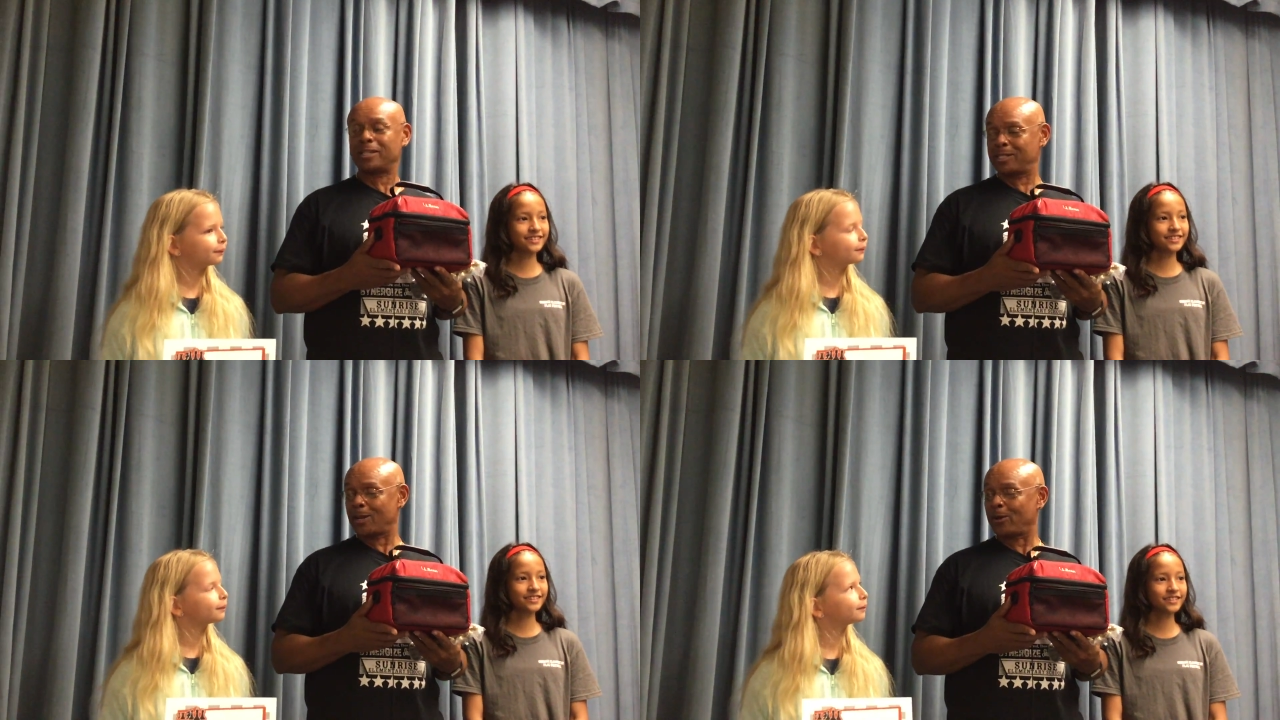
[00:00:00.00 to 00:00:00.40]

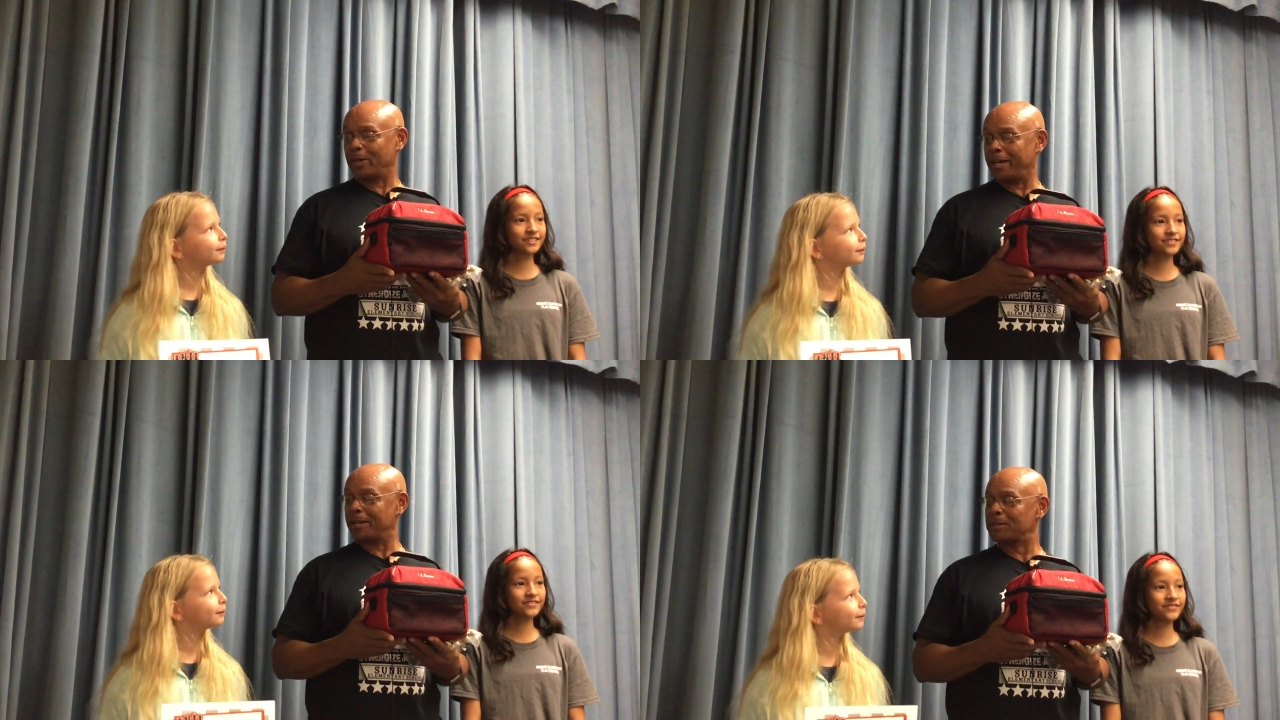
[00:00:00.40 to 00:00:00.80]

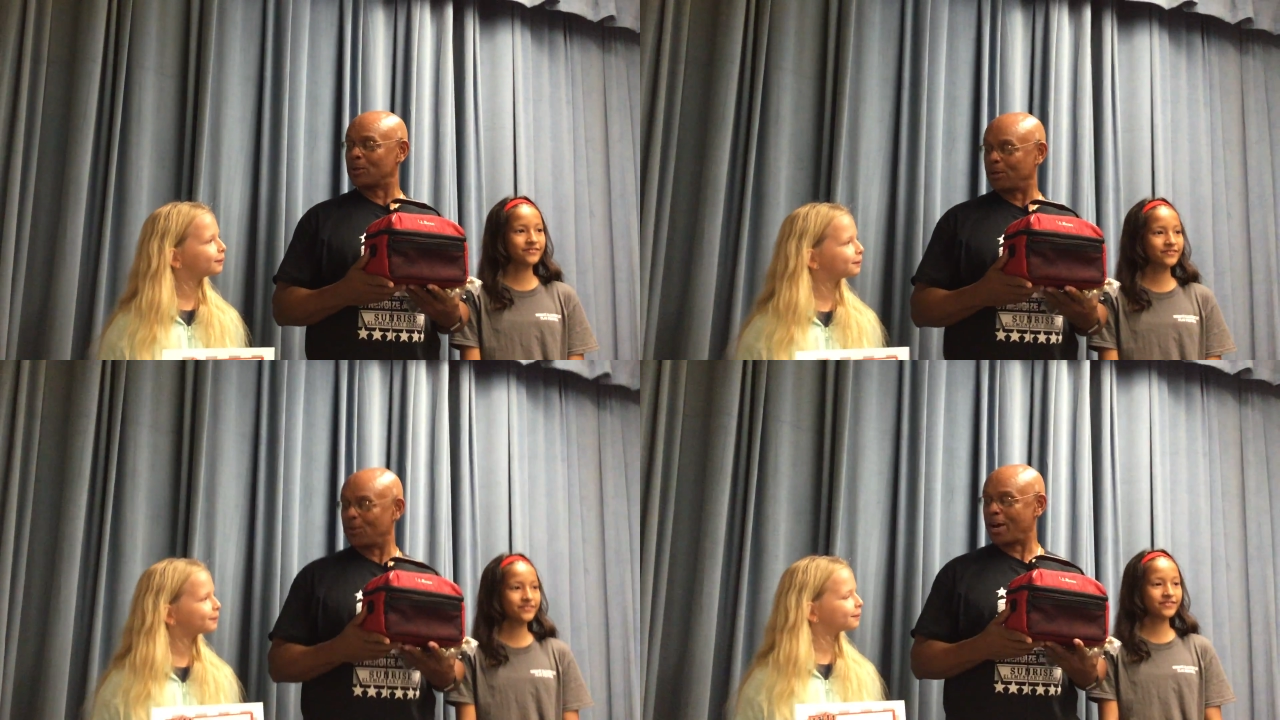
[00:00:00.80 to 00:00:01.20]
Speaker 1: excelled at it.
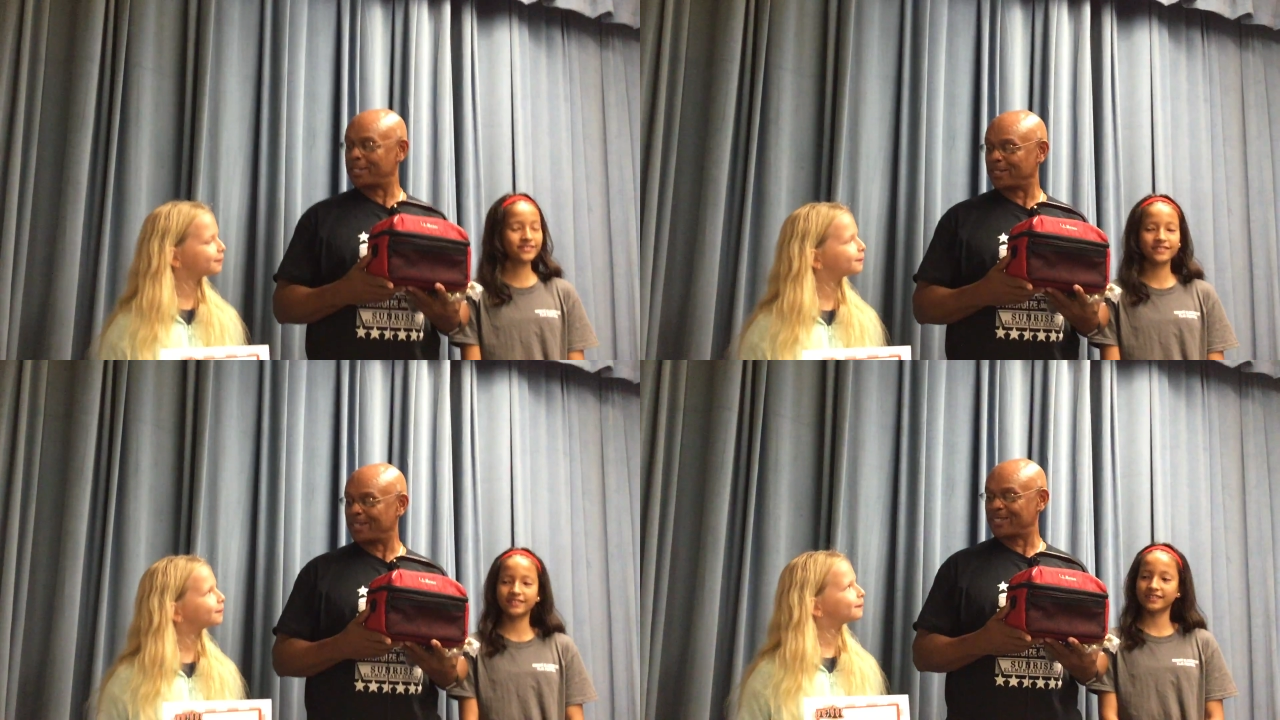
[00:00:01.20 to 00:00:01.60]
So
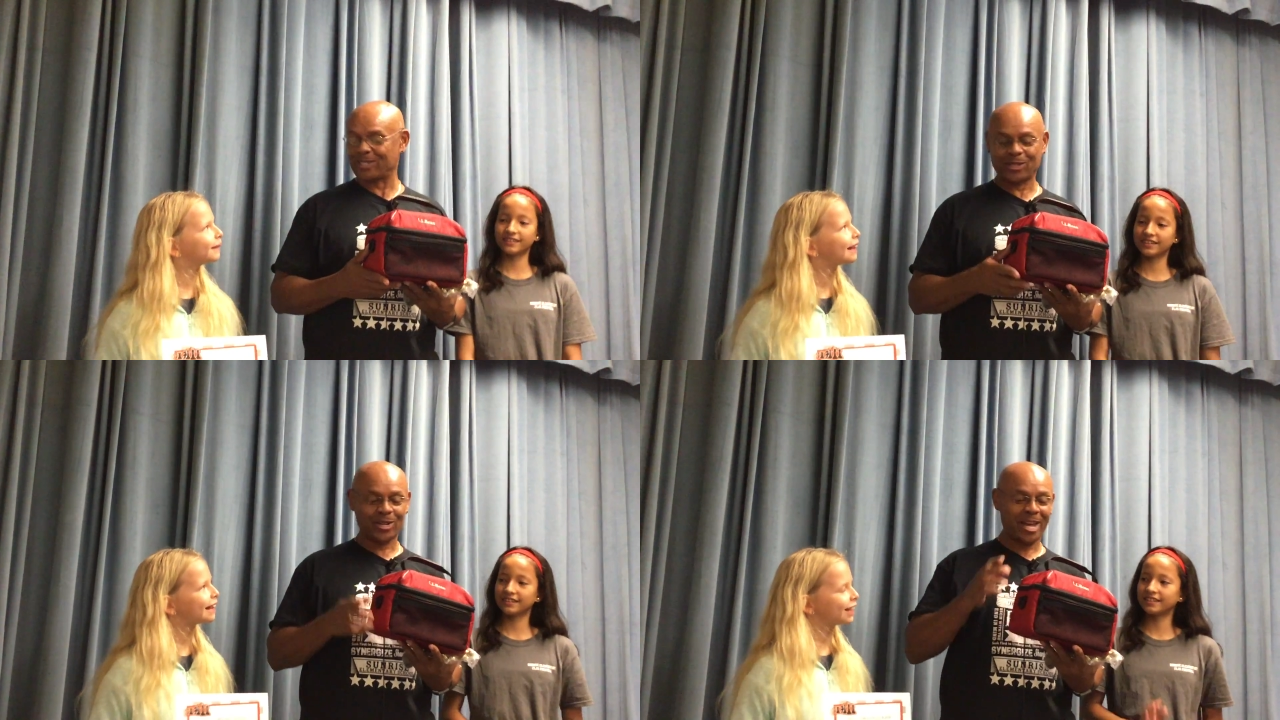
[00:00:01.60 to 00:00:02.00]

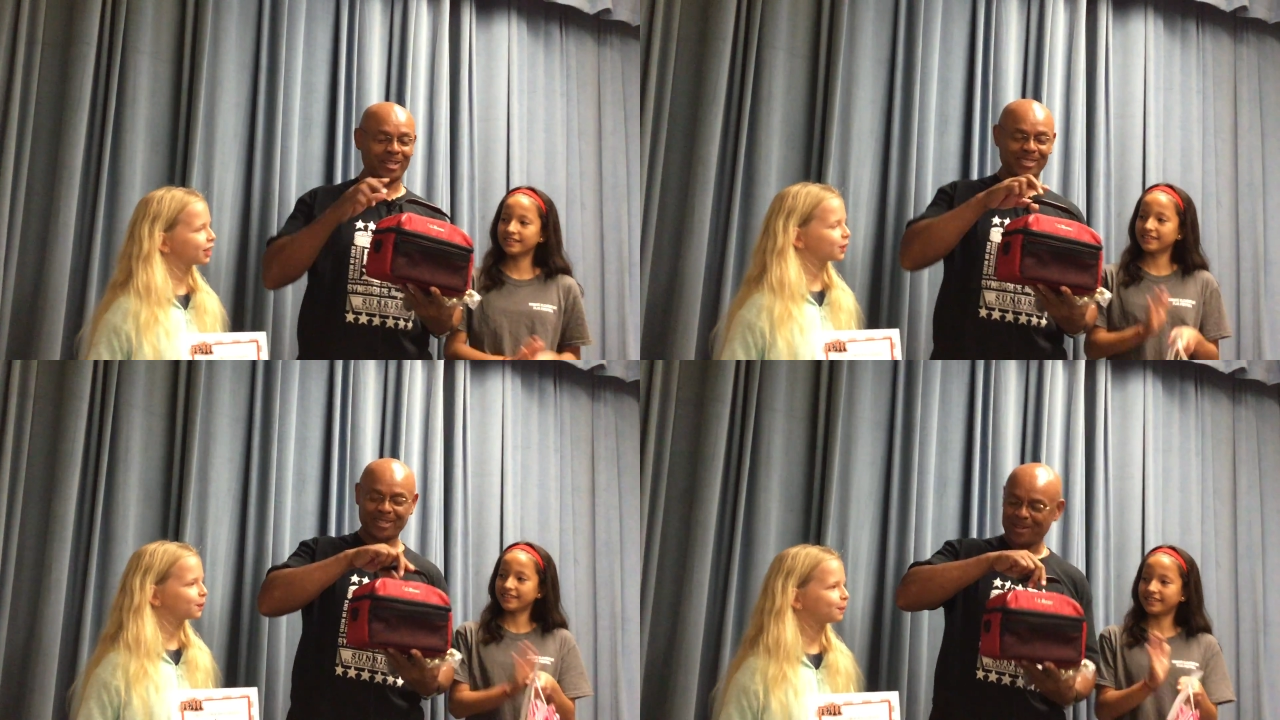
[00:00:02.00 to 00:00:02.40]
congratulations to you,
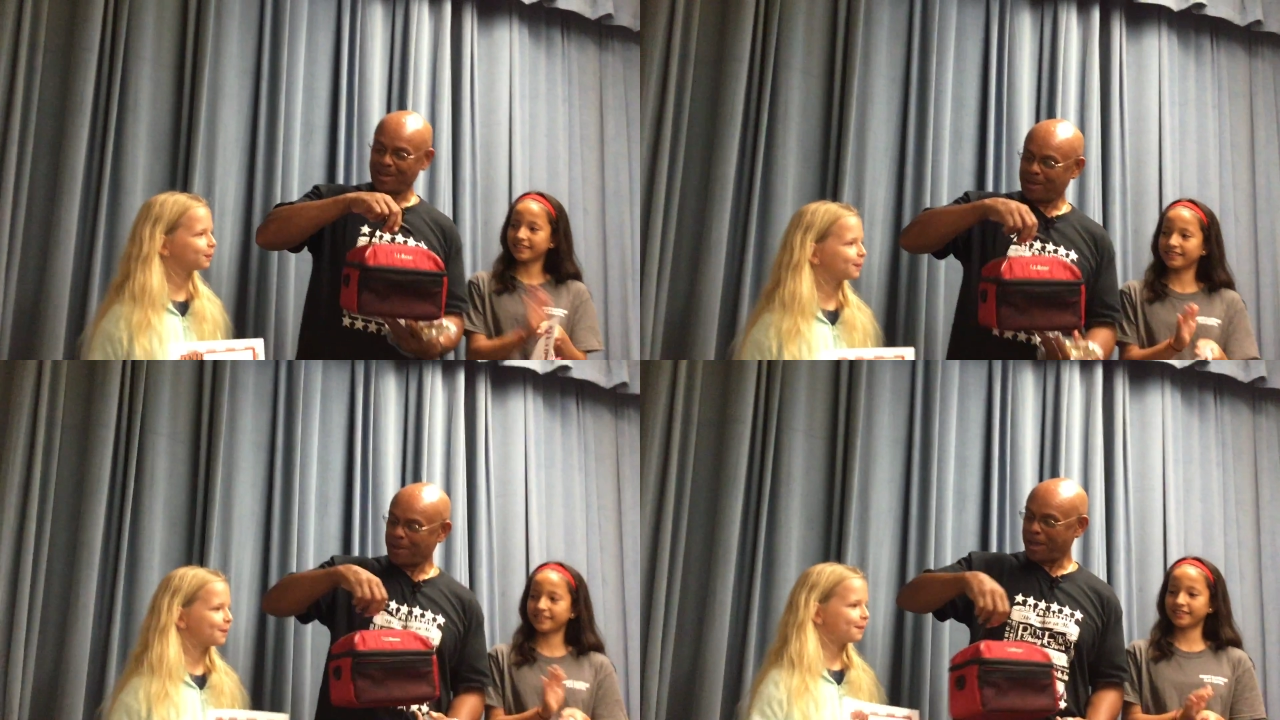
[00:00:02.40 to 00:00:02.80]
Allison.
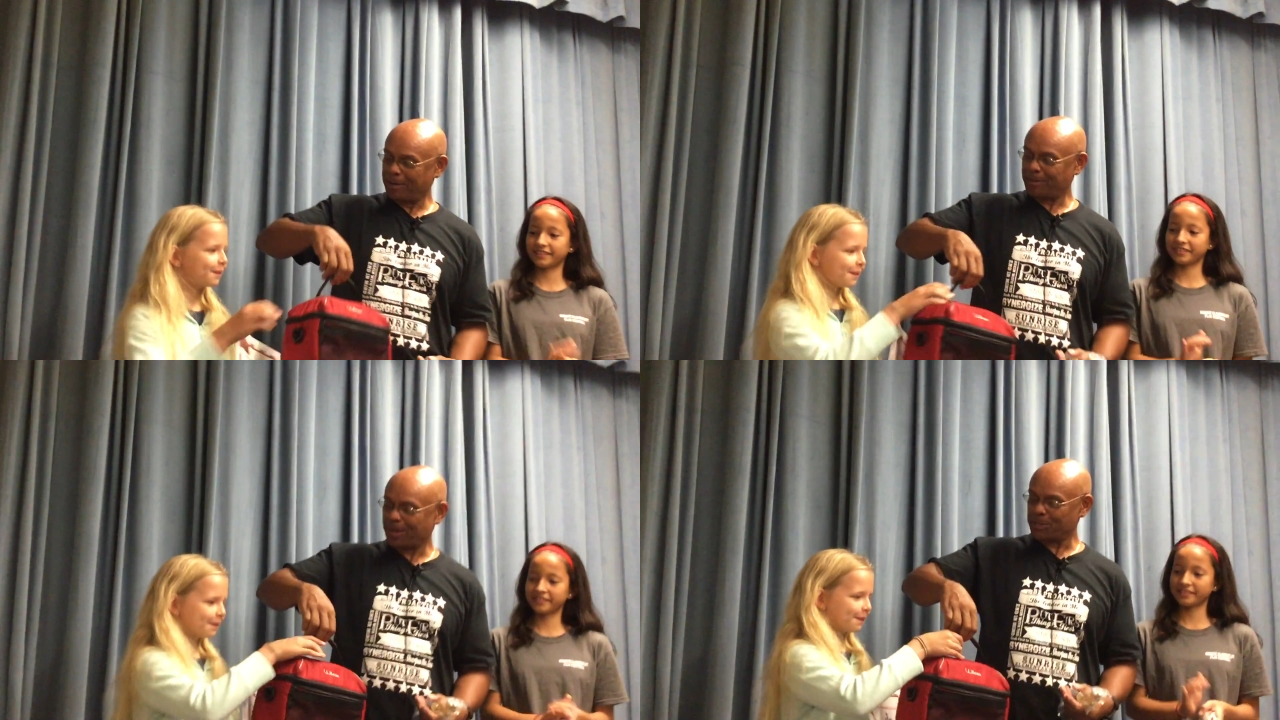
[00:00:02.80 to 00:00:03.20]
And